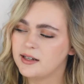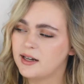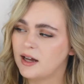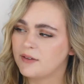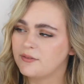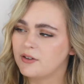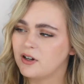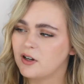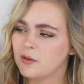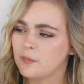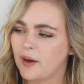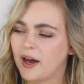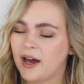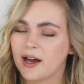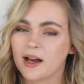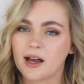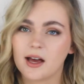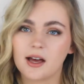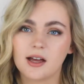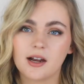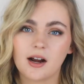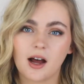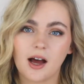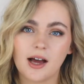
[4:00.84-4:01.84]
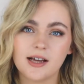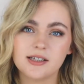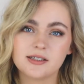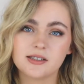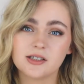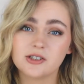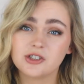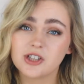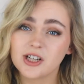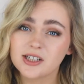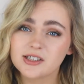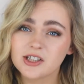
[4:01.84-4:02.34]
never look back, and I
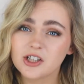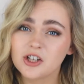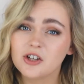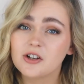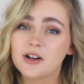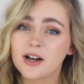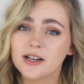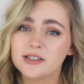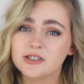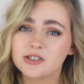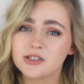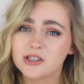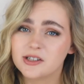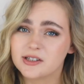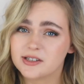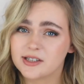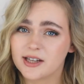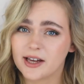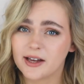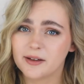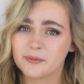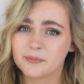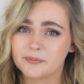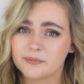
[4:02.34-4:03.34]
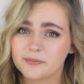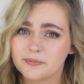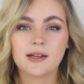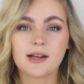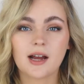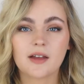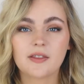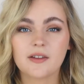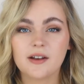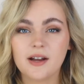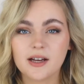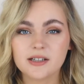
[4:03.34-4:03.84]
suggest that you guys do the same.
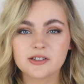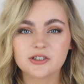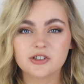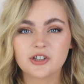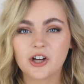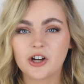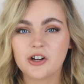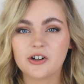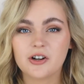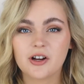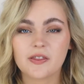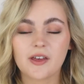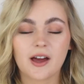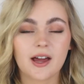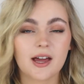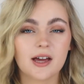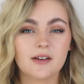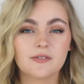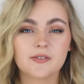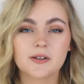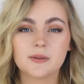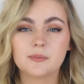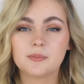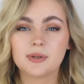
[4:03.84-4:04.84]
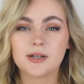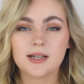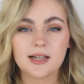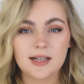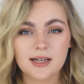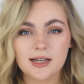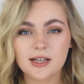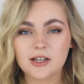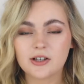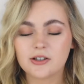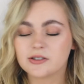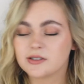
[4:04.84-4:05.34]
Now the next toner that I have
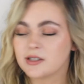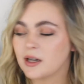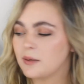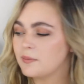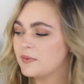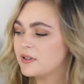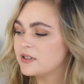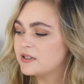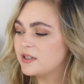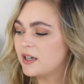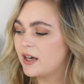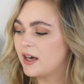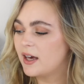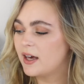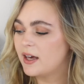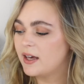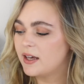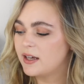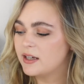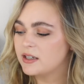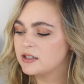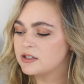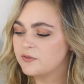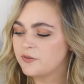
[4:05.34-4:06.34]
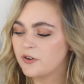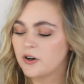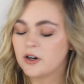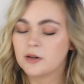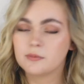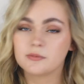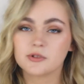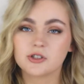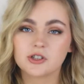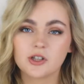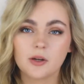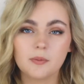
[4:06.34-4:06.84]
completely used up this year is
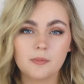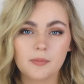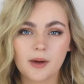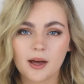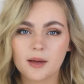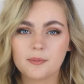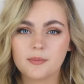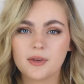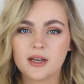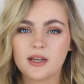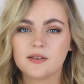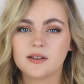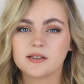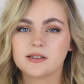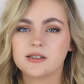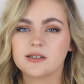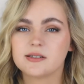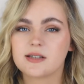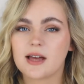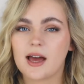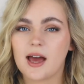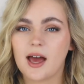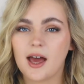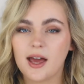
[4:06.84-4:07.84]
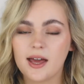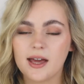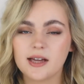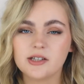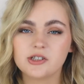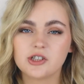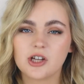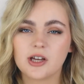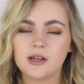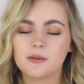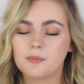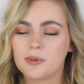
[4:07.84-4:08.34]
from Sun By Me. This is their
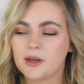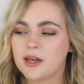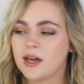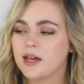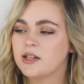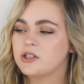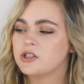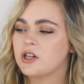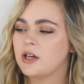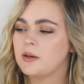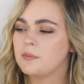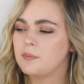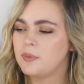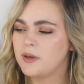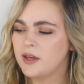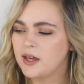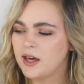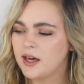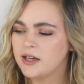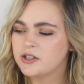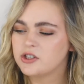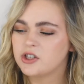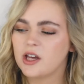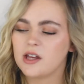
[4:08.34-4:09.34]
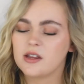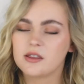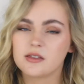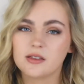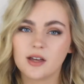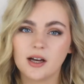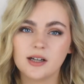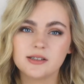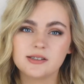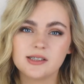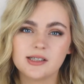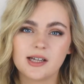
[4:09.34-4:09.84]
AHA, BHA, PHA
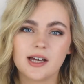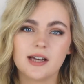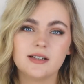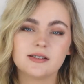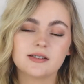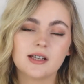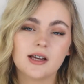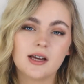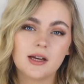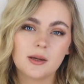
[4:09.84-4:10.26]
30 Days